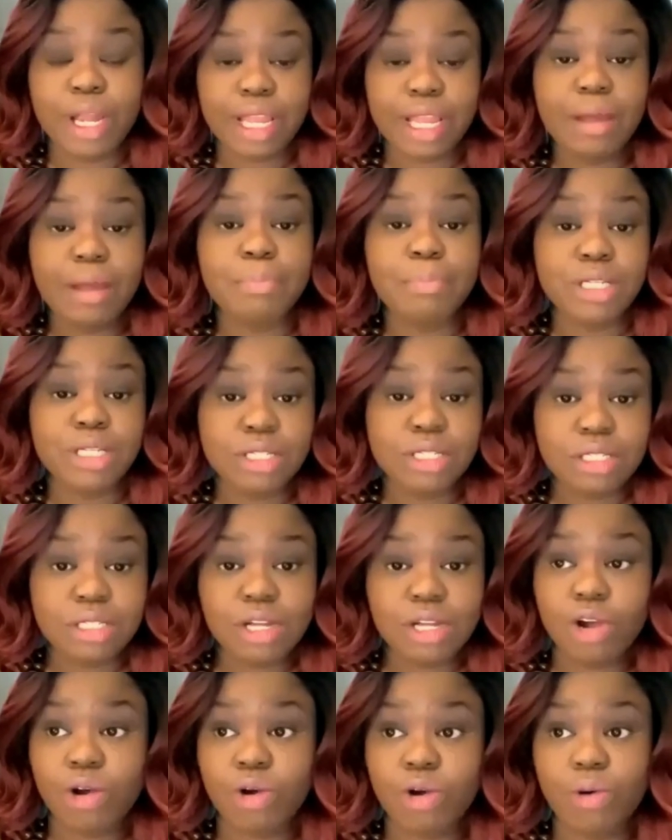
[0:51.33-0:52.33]
the court can
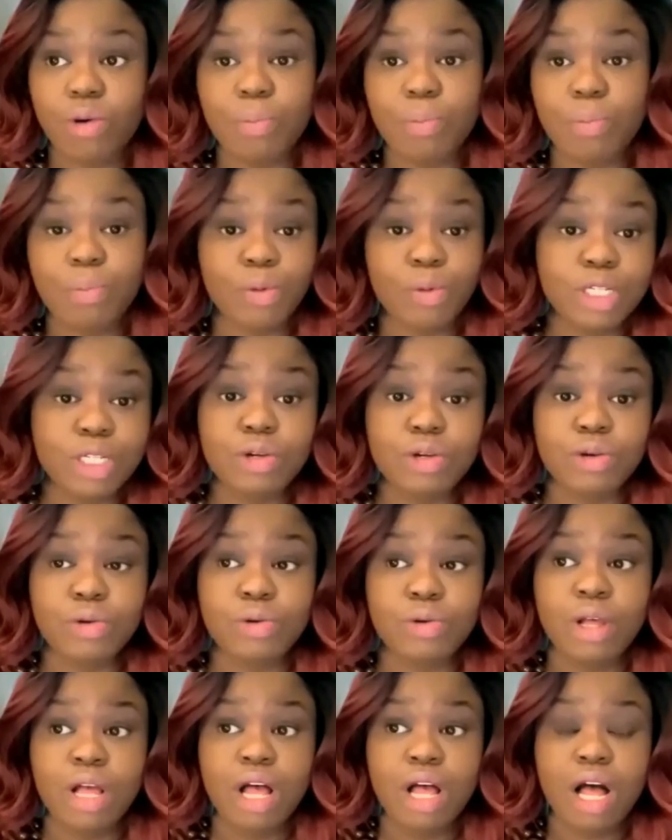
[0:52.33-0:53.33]
bestow
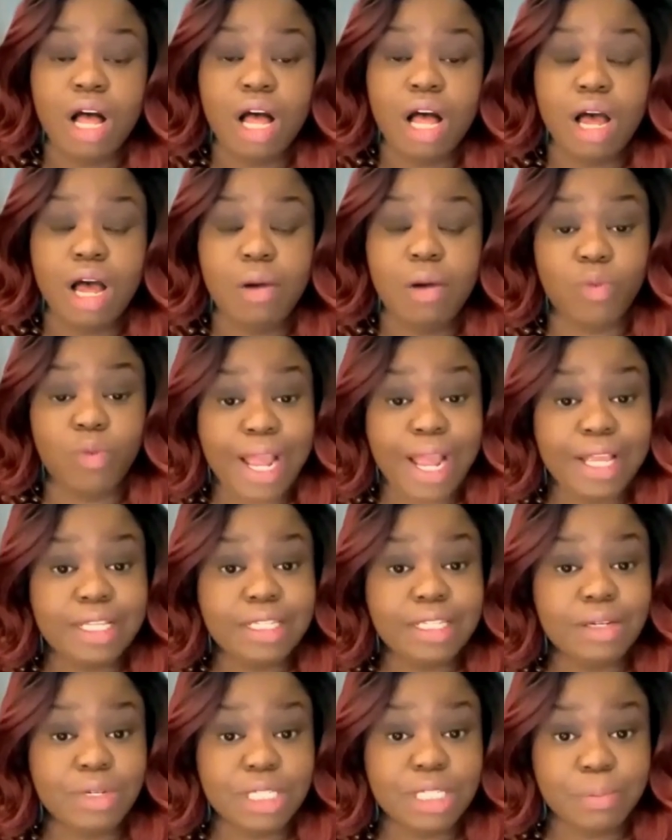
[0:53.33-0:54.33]
parental um,
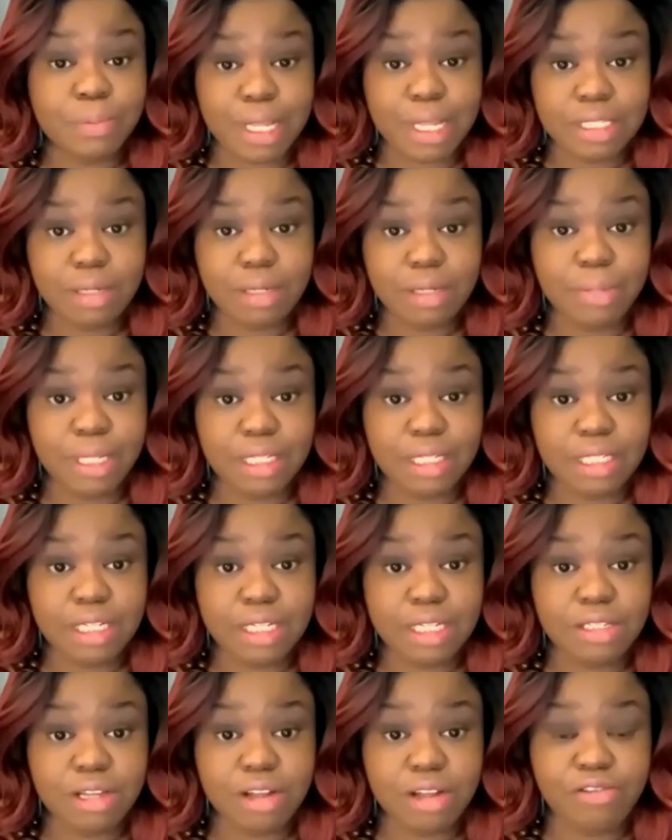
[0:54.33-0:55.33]
rights and
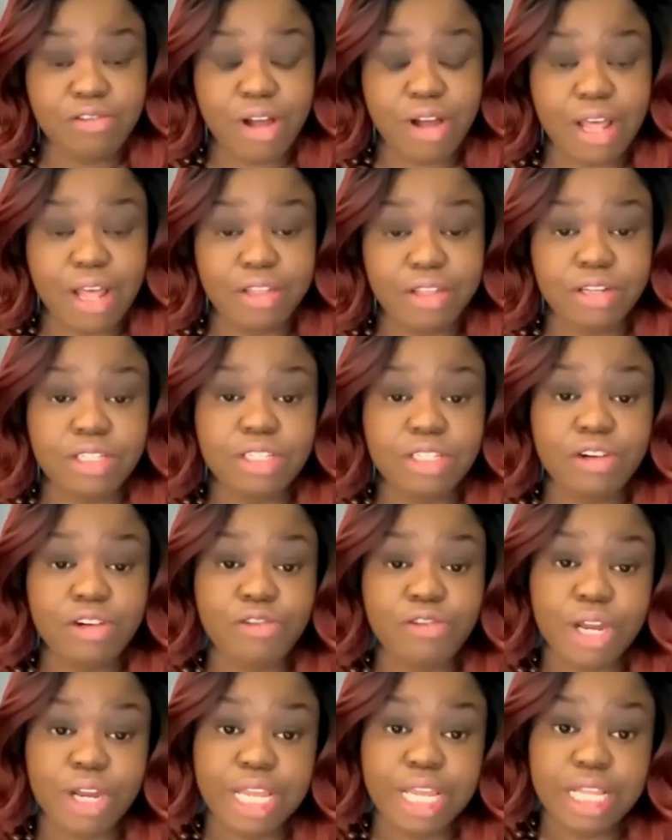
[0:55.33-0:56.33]
responsibilities on father.
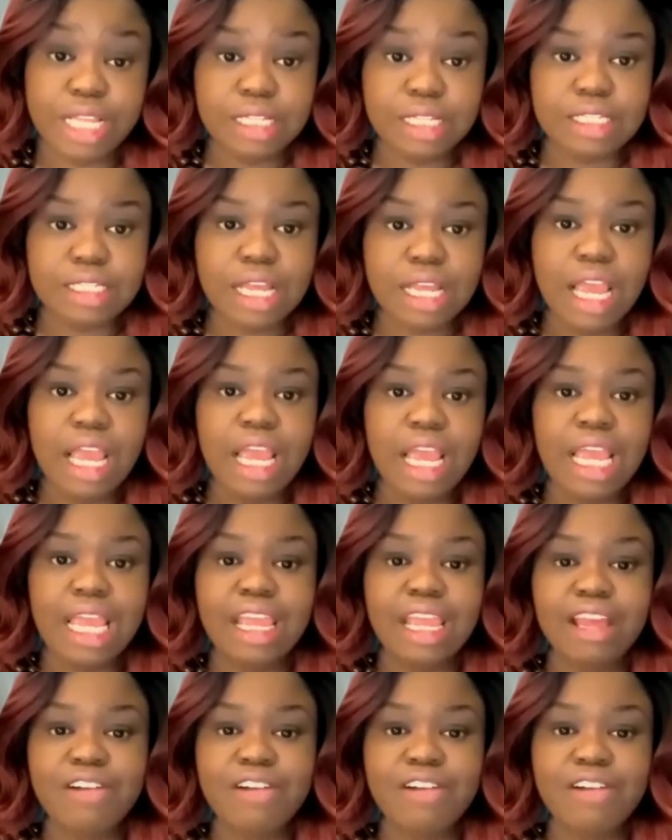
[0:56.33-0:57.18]
So, for instance,